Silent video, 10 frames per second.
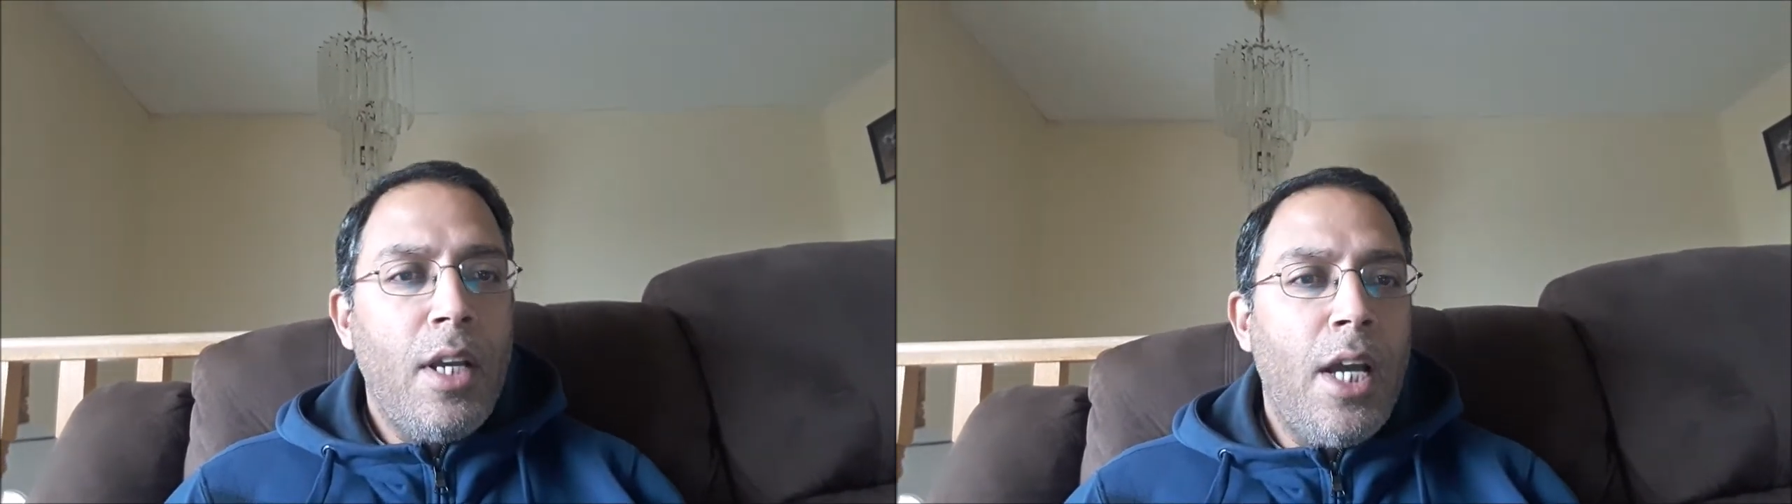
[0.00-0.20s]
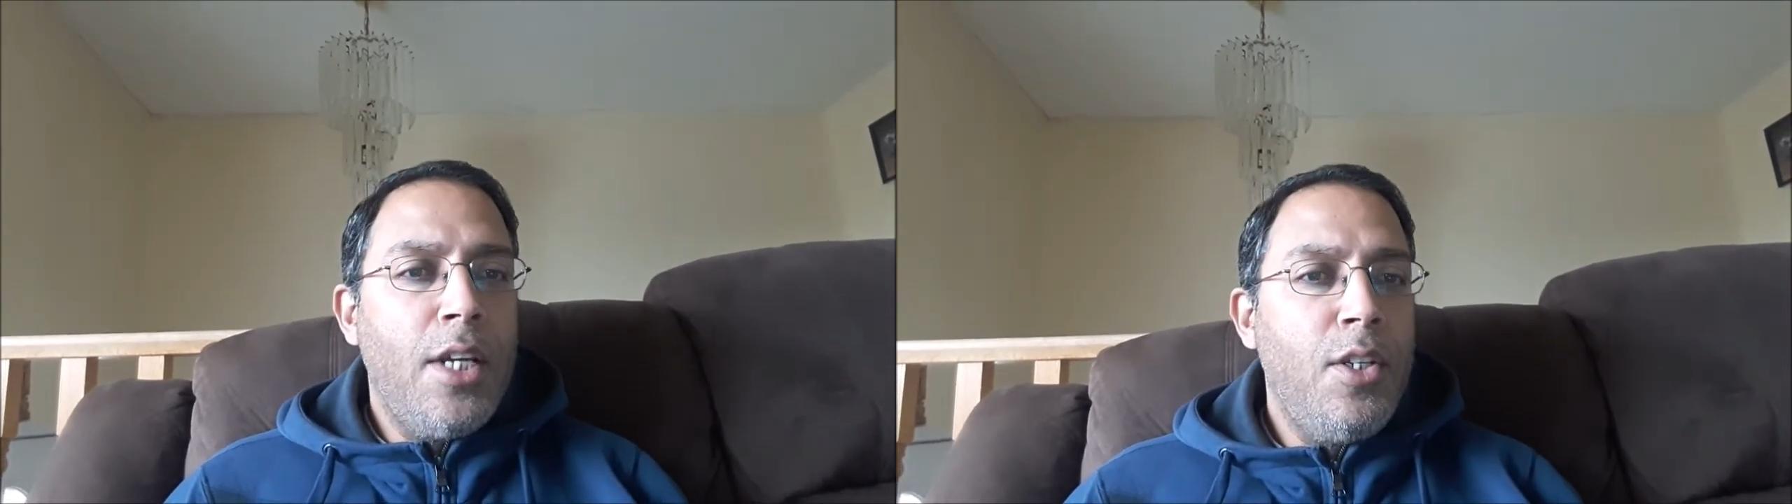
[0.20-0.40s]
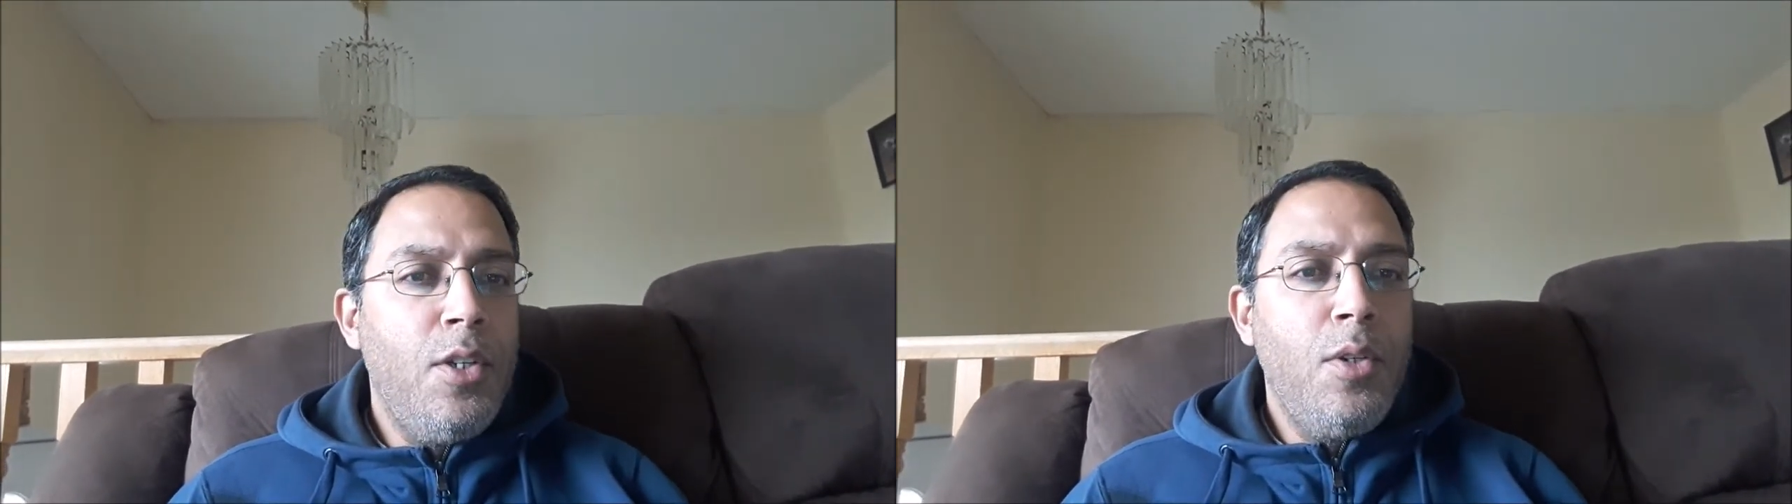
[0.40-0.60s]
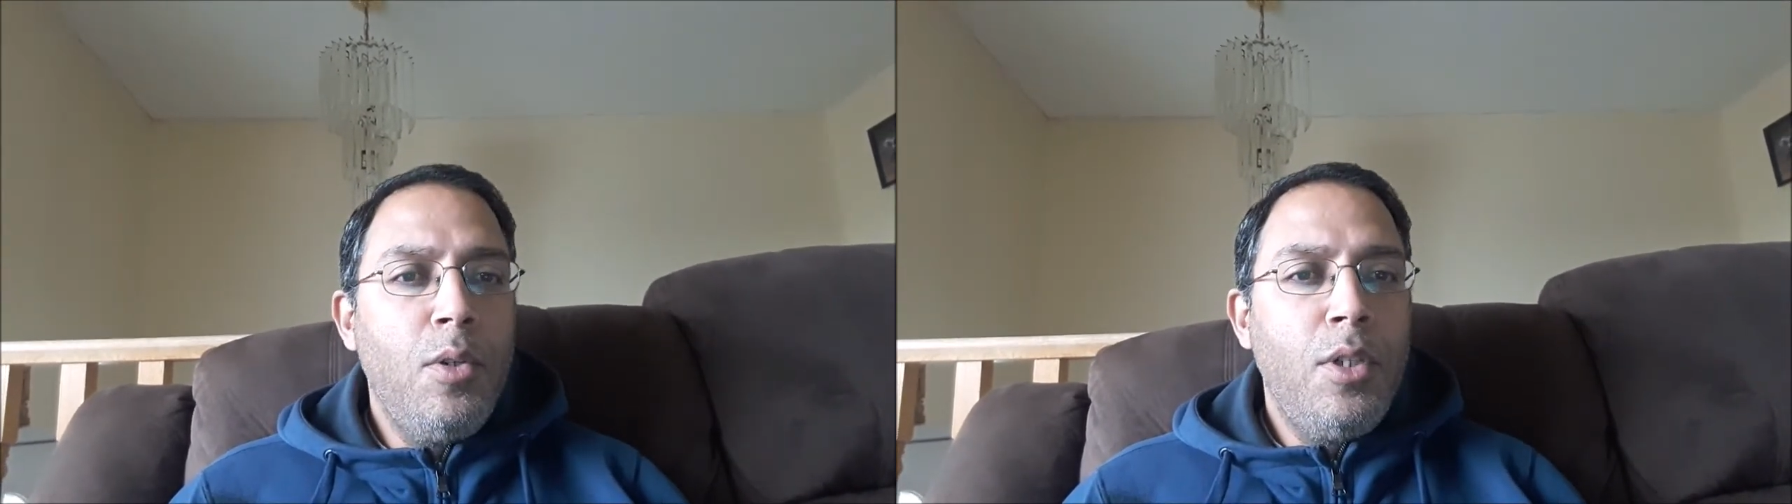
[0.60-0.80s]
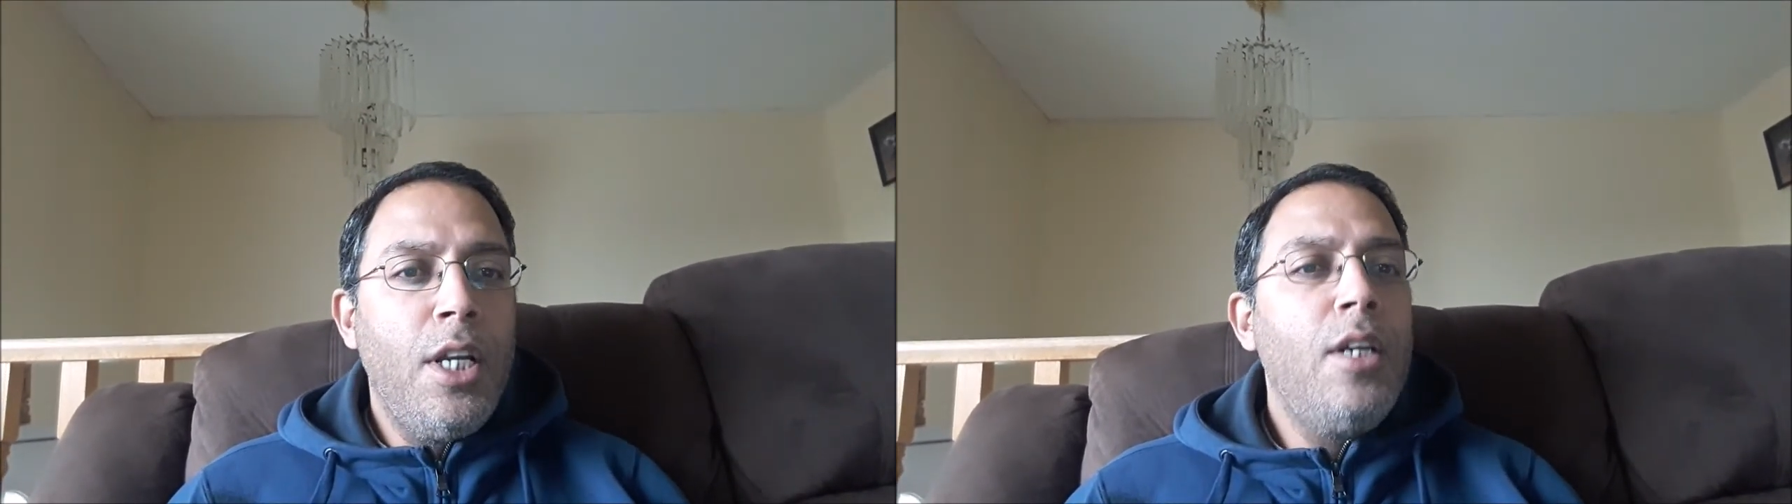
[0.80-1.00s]
and
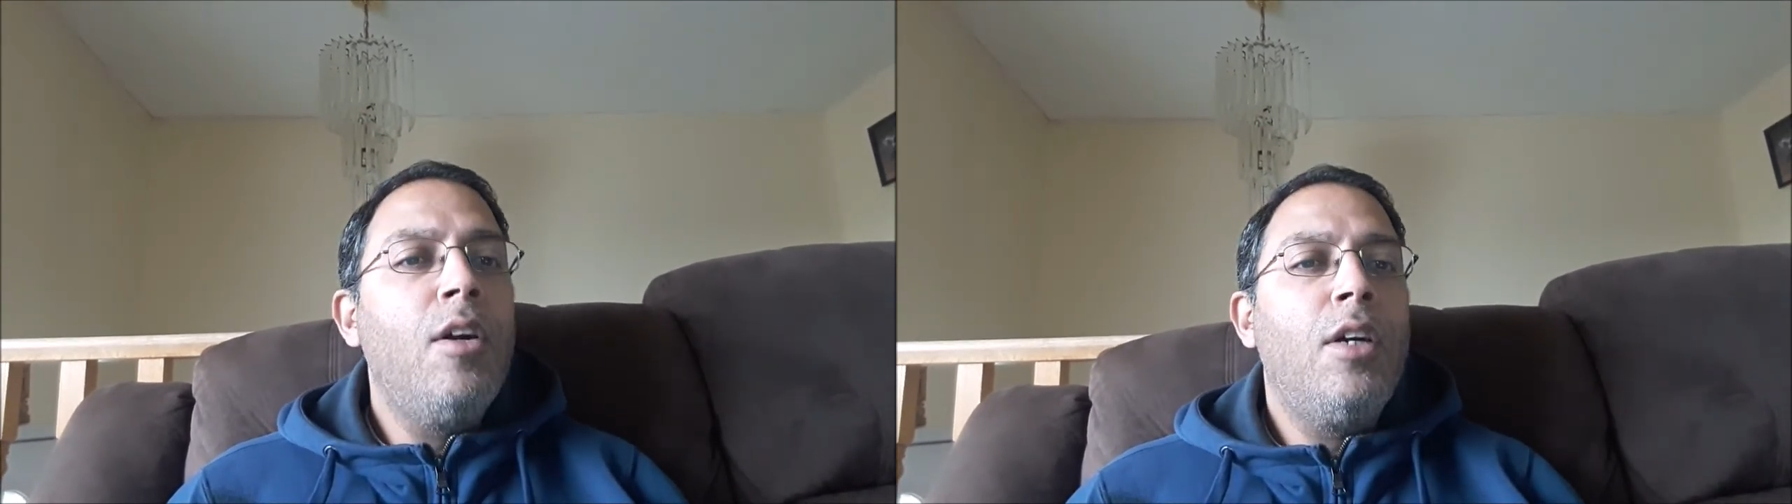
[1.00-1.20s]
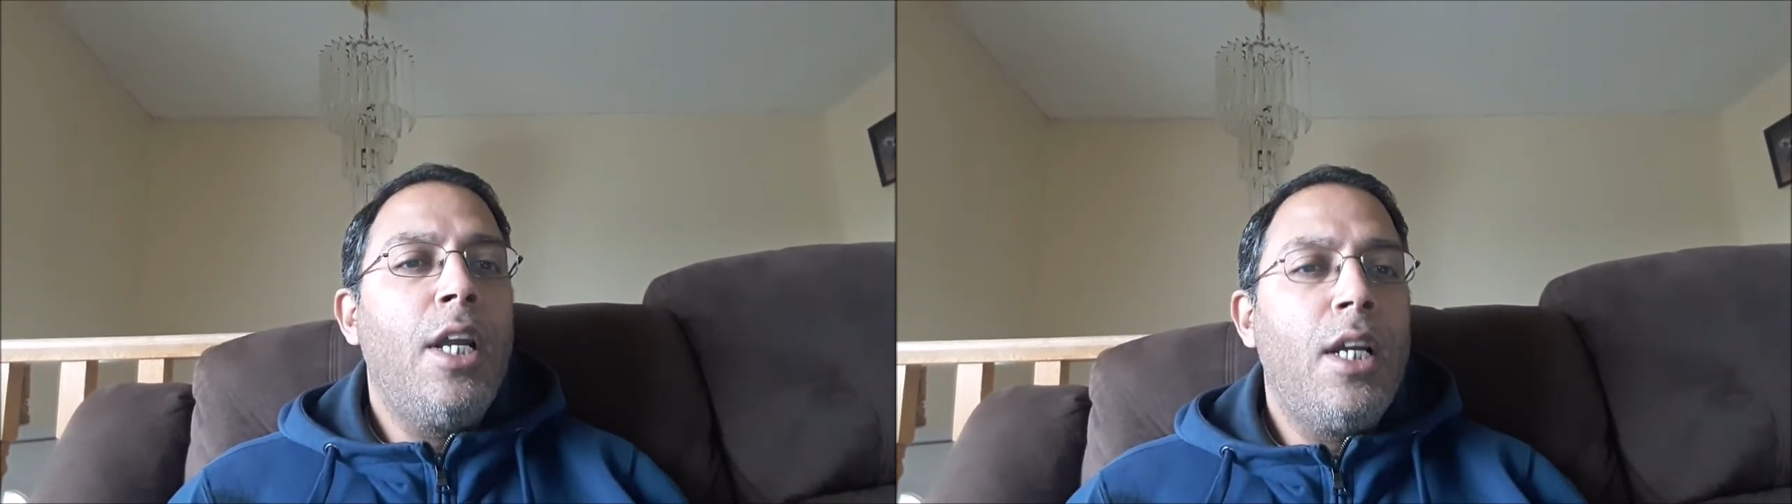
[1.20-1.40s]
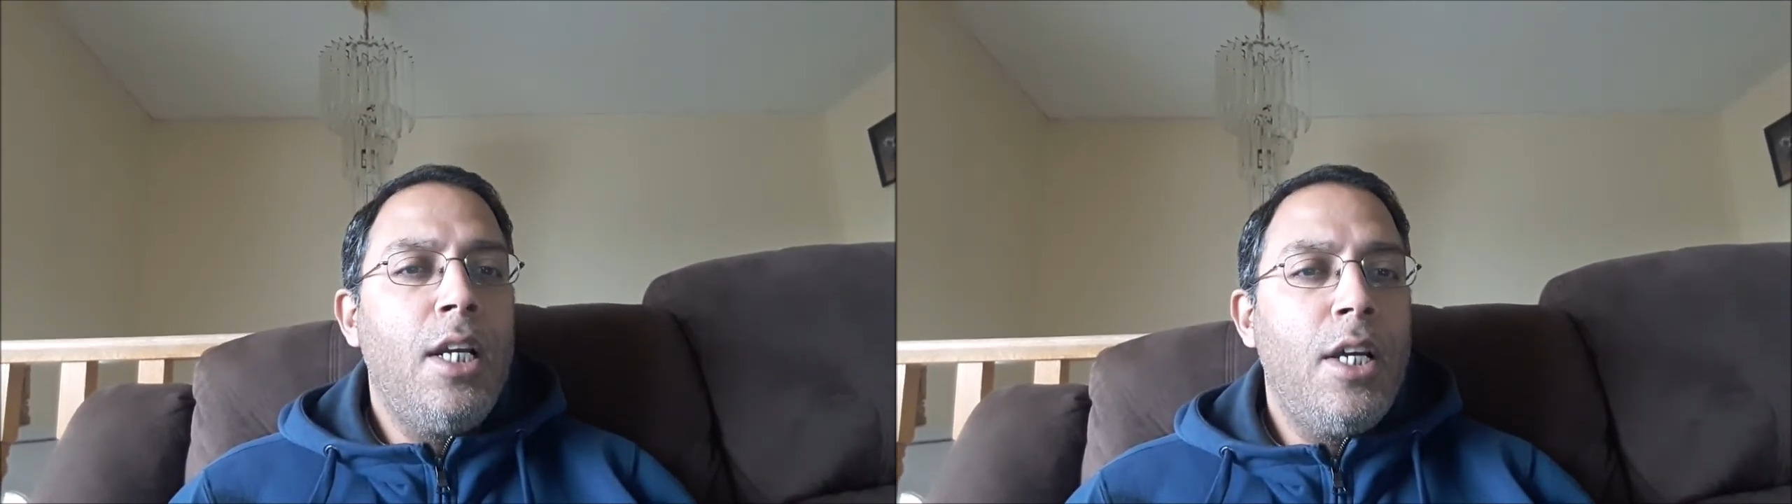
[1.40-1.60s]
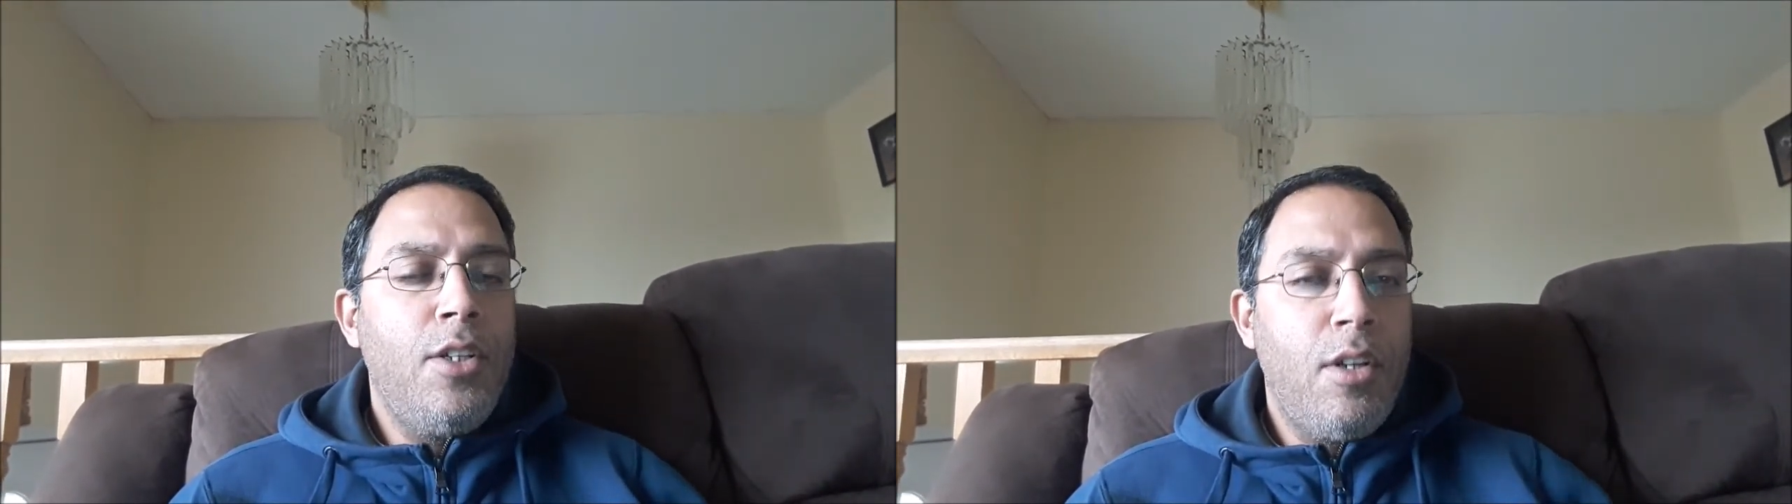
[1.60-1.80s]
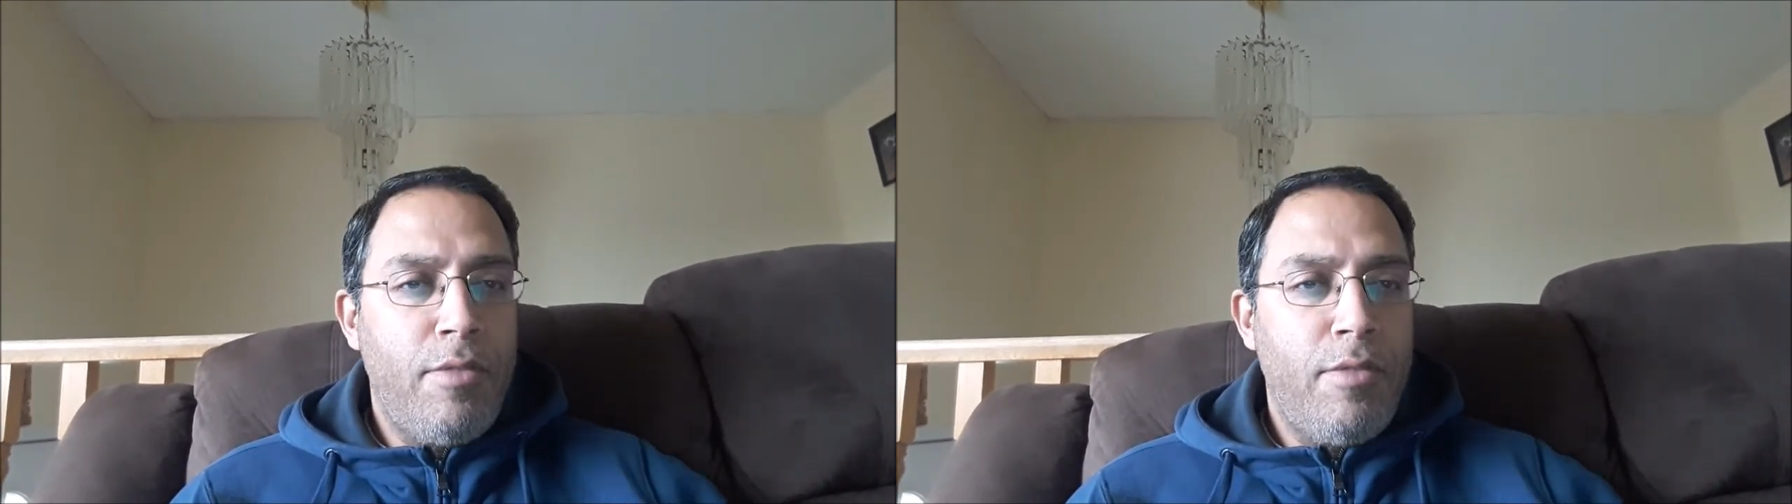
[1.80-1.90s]
you did not declare your